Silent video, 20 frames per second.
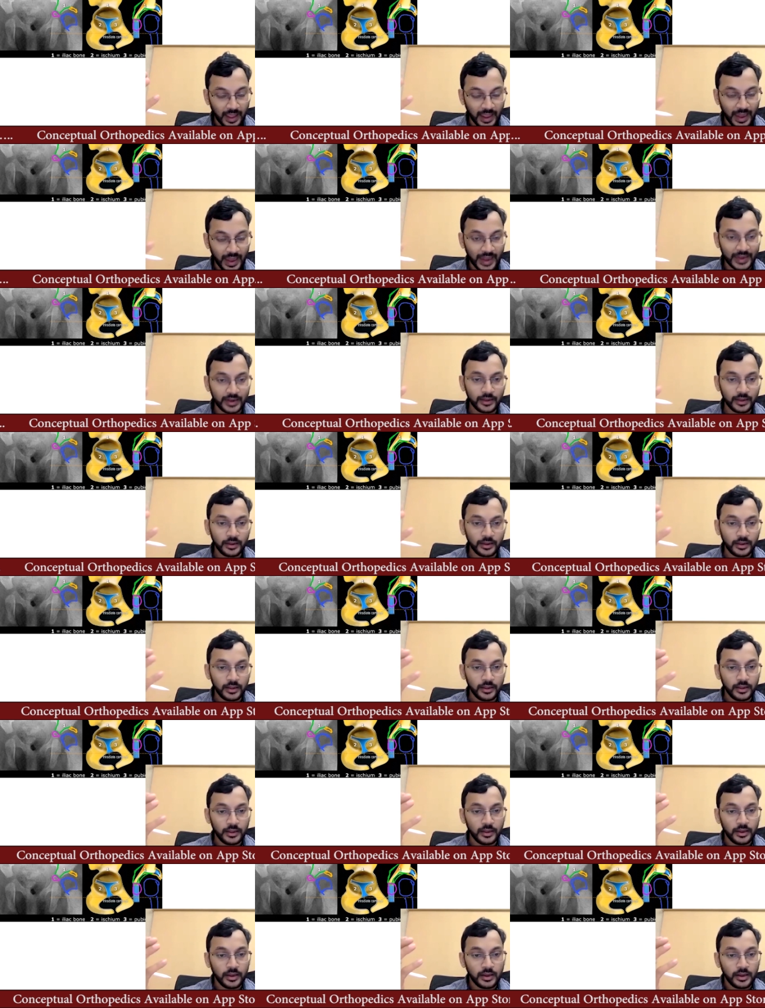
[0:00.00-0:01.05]
And
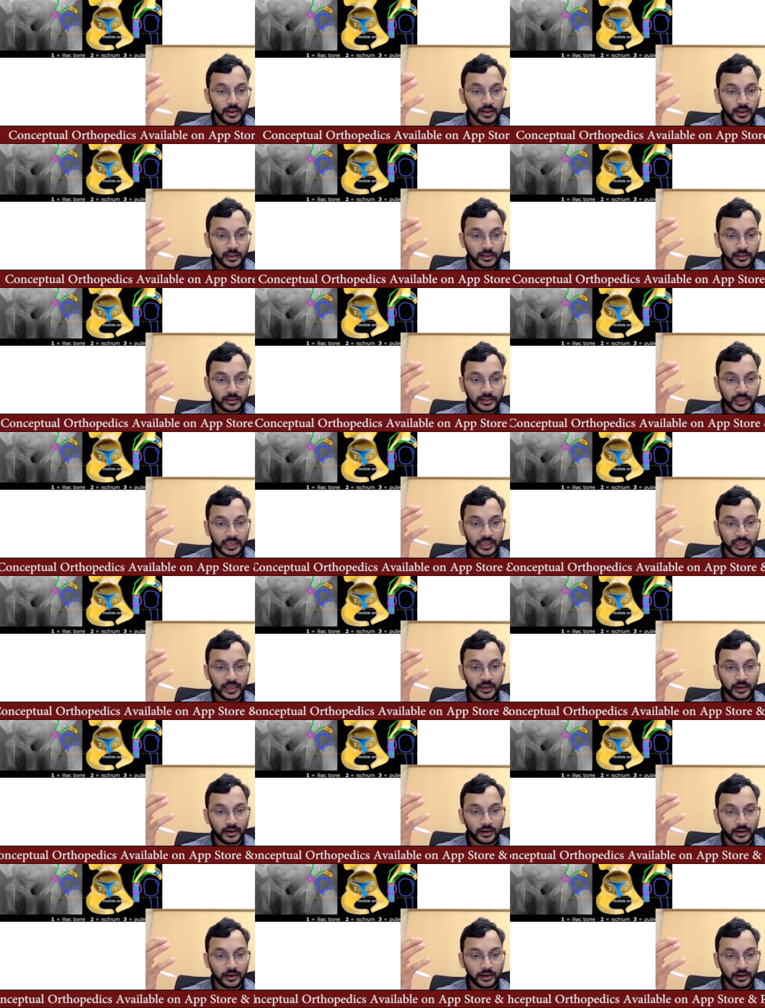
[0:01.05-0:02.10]

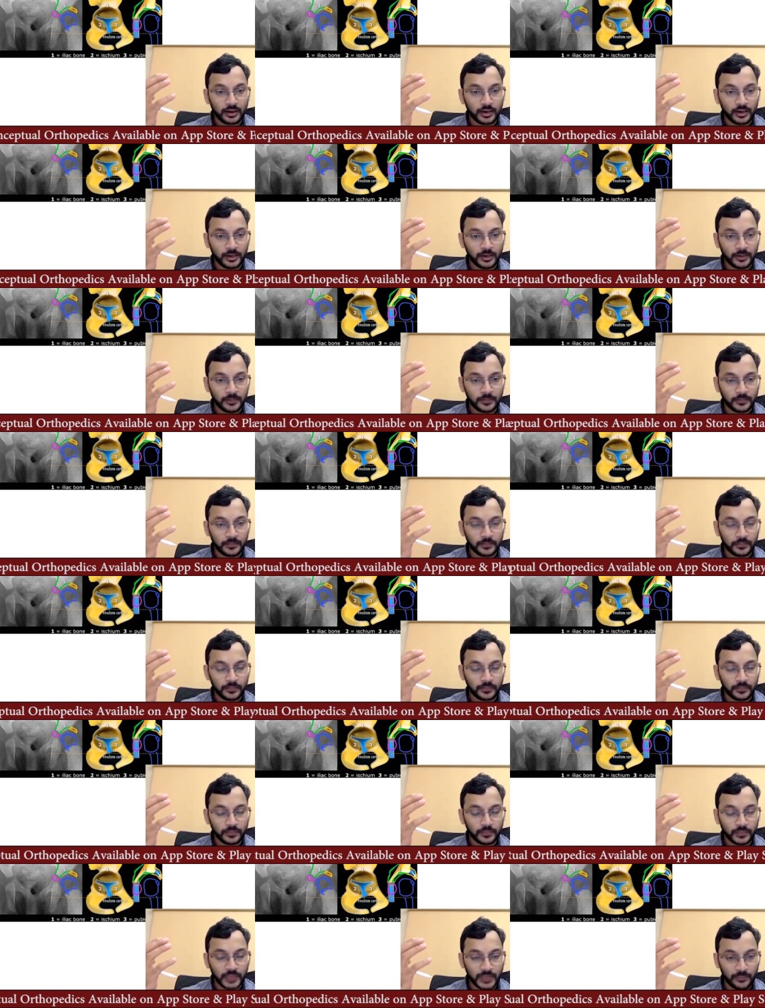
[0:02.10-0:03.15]

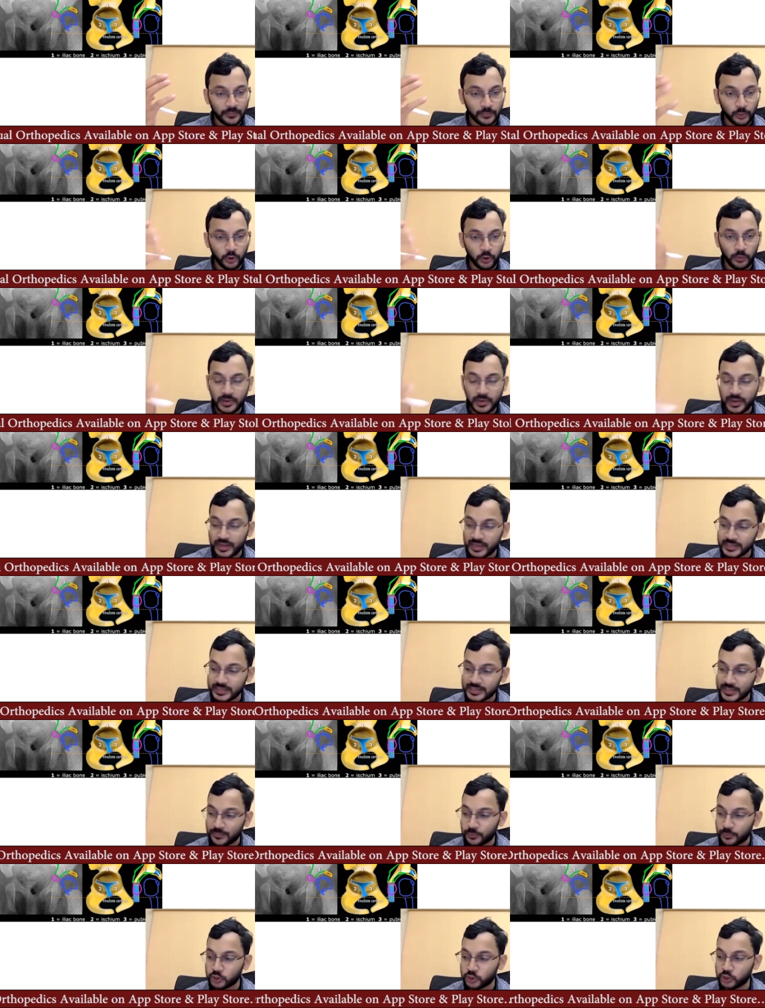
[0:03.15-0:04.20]
the probe is
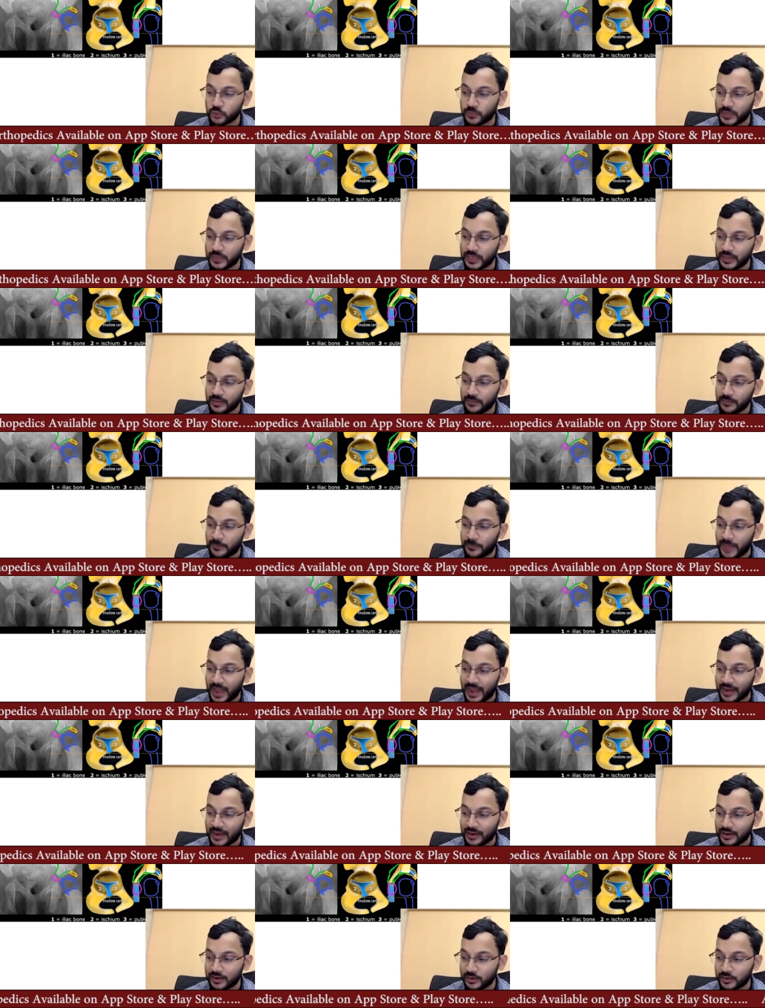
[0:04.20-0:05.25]
supposed to be
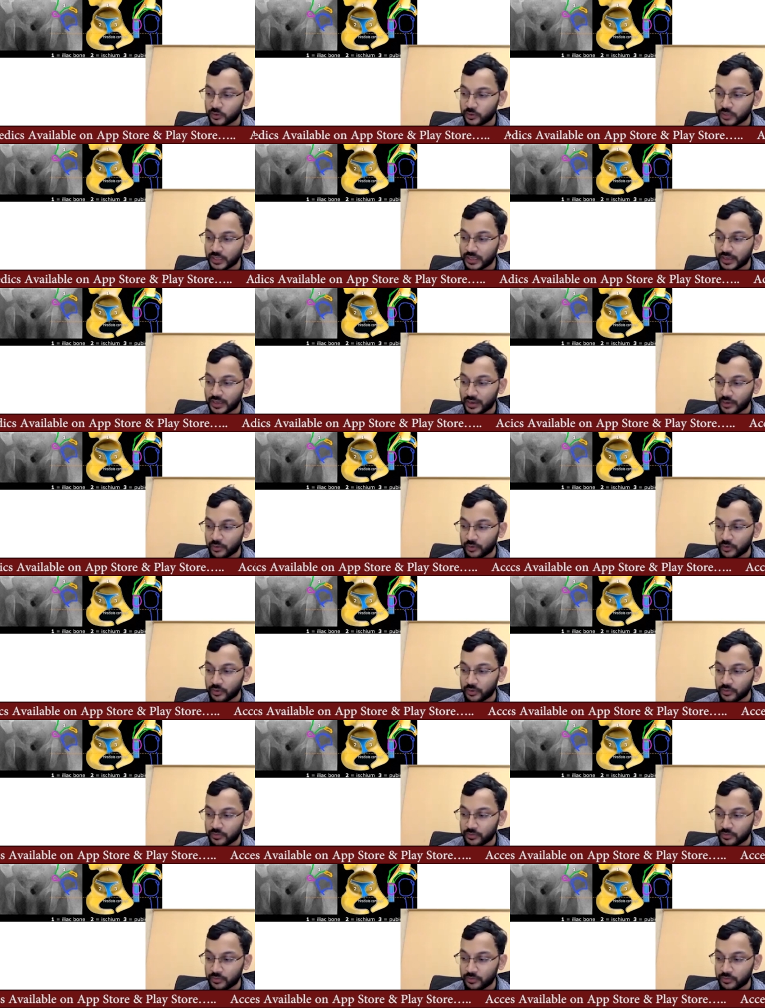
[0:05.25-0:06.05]
parallel to the ground.